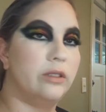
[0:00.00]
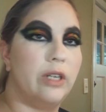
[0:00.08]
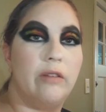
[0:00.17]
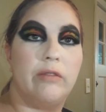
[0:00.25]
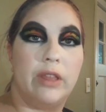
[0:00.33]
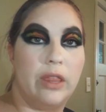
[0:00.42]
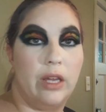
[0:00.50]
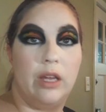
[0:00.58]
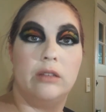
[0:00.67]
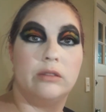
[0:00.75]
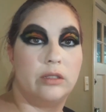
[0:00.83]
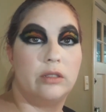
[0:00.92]
everything
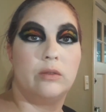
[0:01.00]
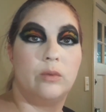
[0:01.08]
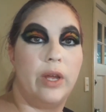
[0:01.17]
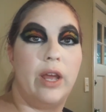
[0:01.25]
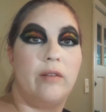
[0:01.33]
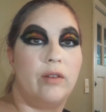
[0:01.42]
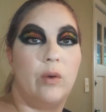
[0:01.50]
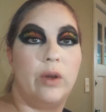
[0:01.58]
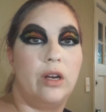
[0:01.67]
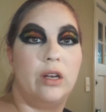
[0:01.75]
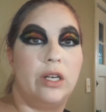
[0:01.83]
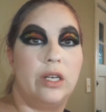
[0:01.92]
else we have going
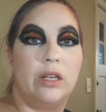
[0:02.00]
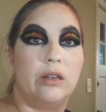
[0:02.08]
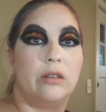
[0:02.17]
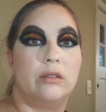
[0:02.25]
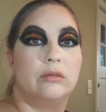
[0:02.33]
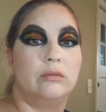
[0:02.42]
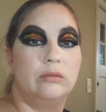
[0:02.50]
on in here.